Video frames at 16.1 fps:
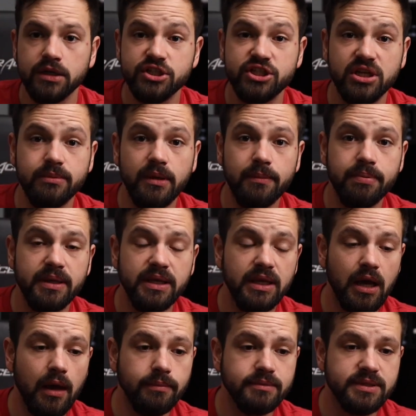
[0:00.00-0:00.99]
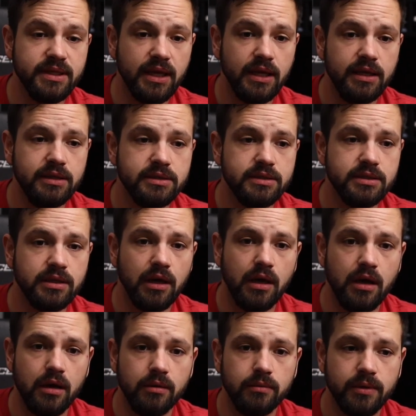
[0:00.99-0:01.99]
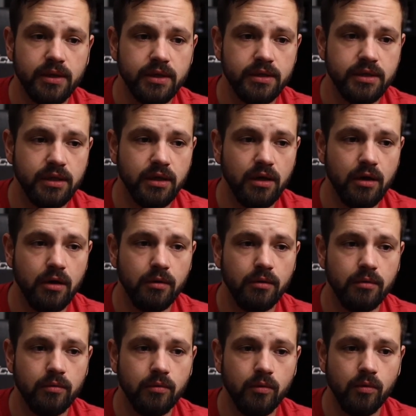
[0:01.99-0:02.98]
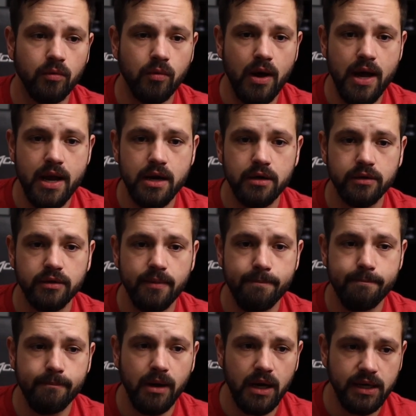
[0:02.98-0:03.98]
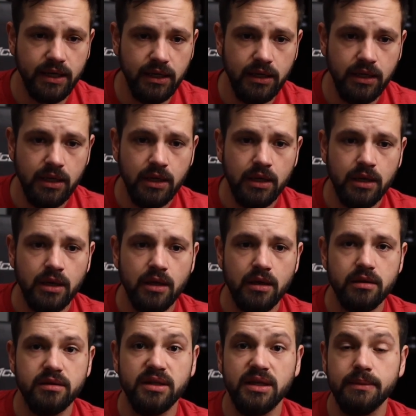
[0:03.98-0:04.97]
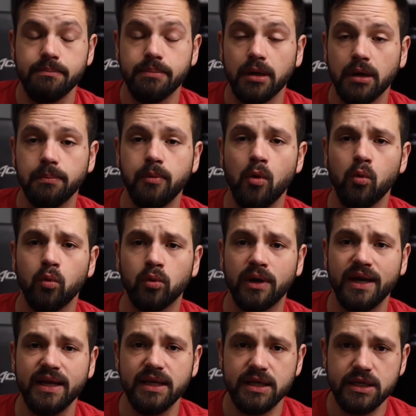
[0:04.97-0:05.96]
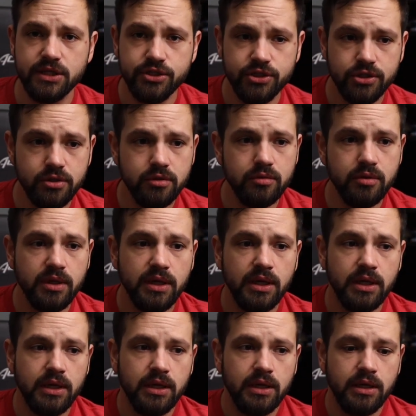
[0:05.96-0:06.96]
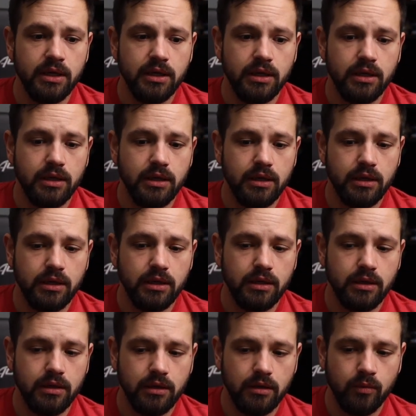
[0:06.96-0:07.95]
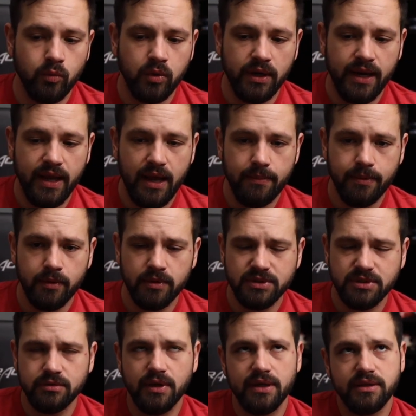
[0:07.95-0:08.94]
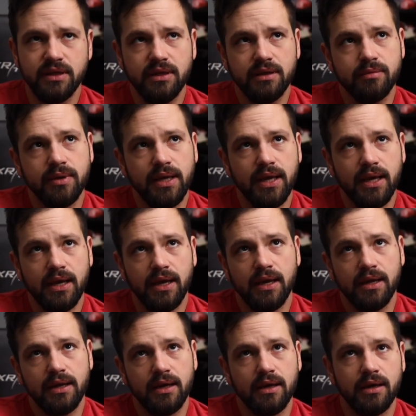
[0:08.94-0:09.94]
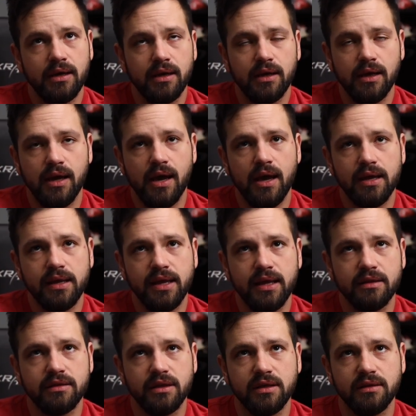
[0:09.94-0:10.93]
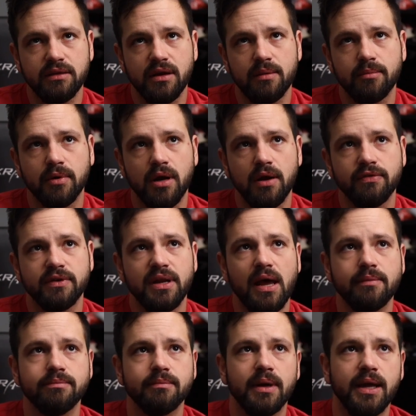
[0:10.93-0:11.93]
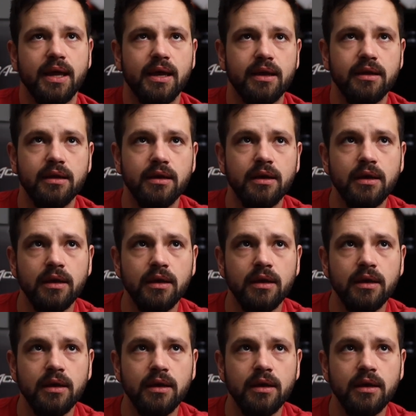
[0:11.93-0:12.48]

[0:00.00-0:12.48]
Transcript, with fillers: GBP update, uh, we're good to go, wired the money. The purple ring issue, what happened was, so I think we had, I can't think of the number off the top of my head,